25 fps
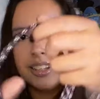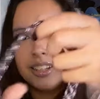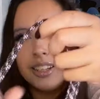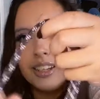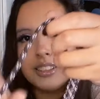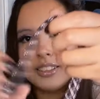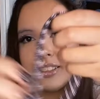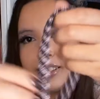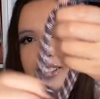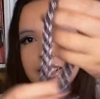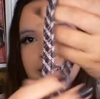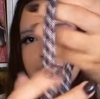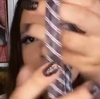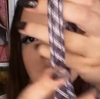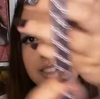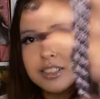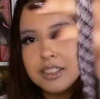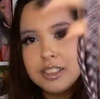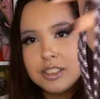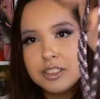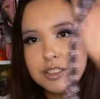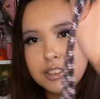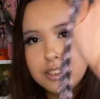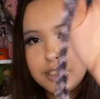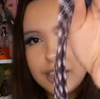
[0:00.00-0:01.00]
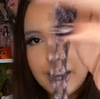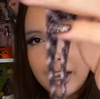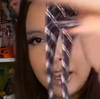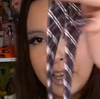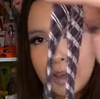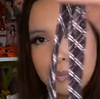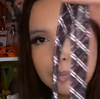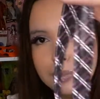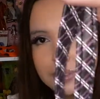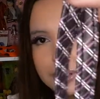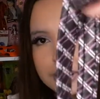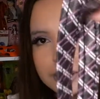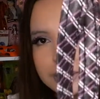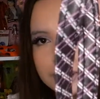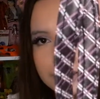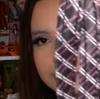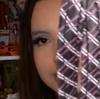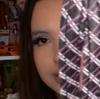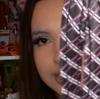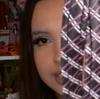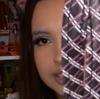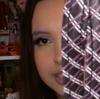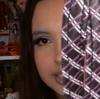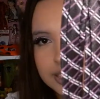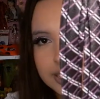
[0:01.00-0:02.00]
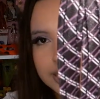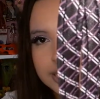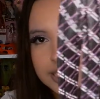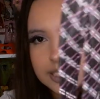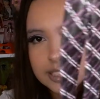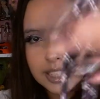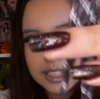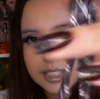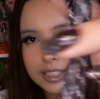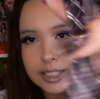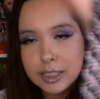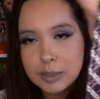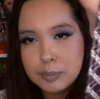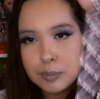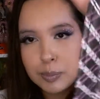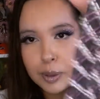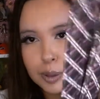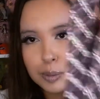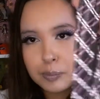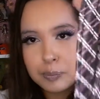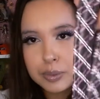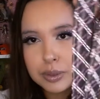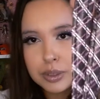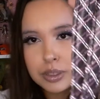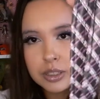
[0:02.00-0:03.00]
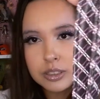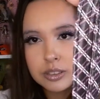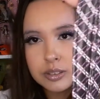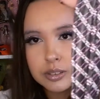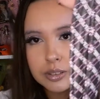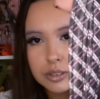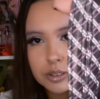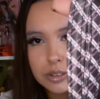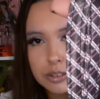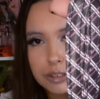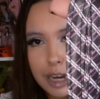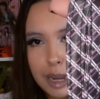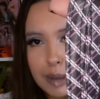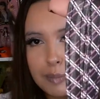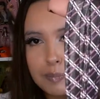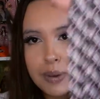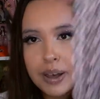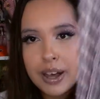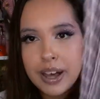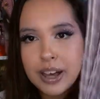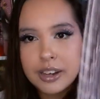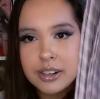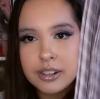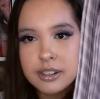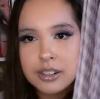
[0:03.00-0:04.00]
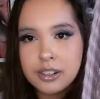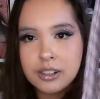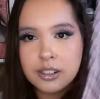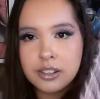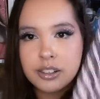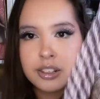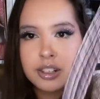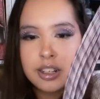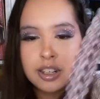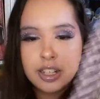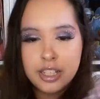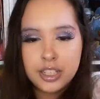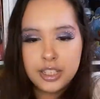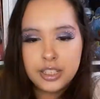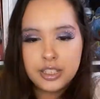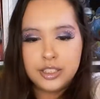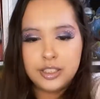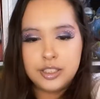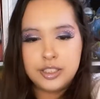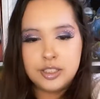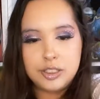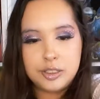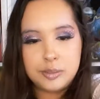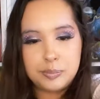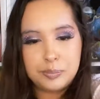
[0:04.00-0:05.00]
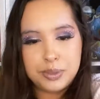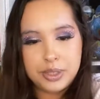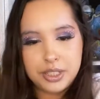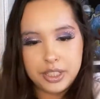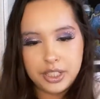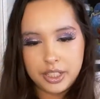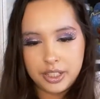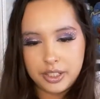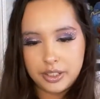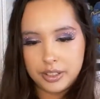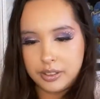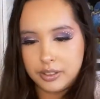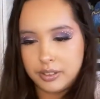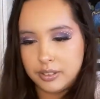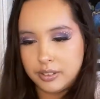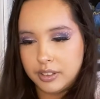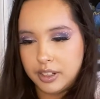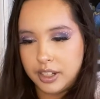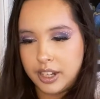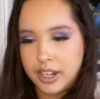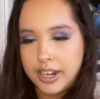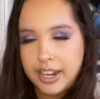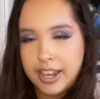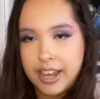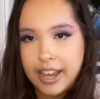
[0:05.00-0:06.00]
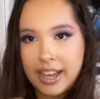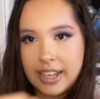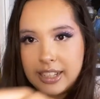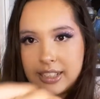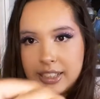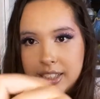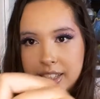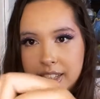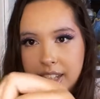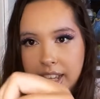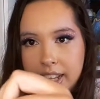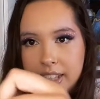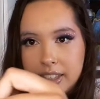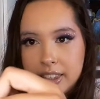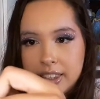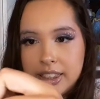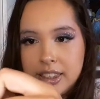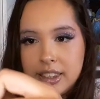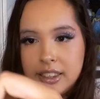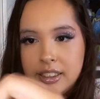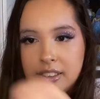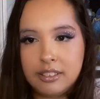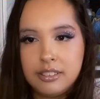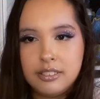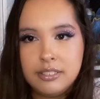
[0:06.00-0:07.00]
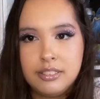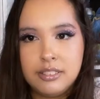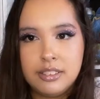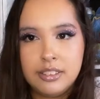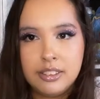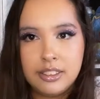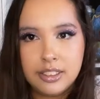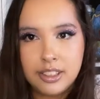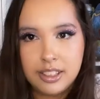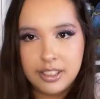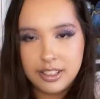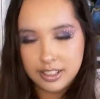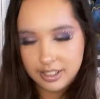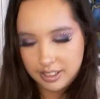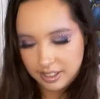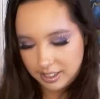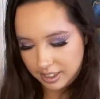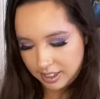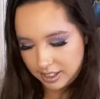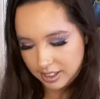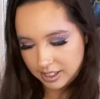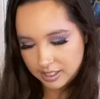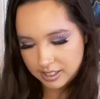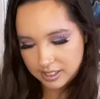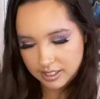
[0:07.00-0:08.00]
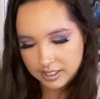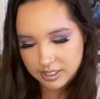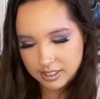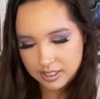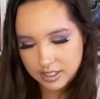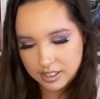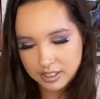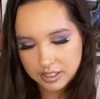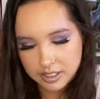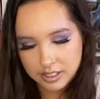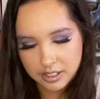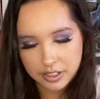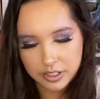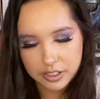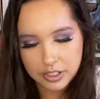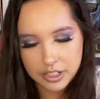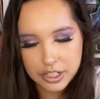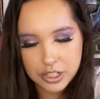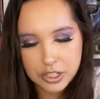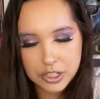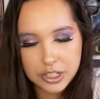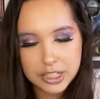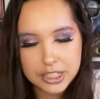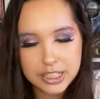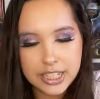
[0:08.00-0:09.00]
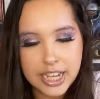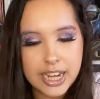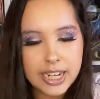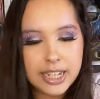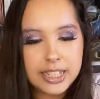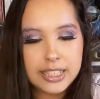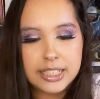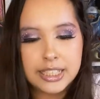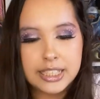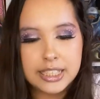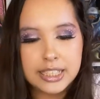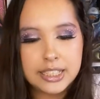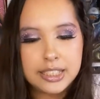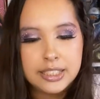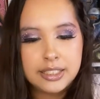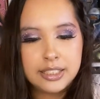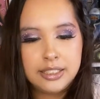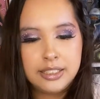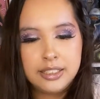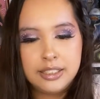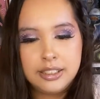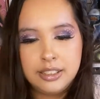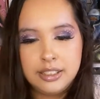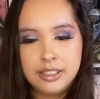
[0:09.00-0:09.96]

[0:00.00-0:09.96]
Yeah, so here's the strap. It's like this purple stripe pattern. Super cute, and it has like this, so you just kind of just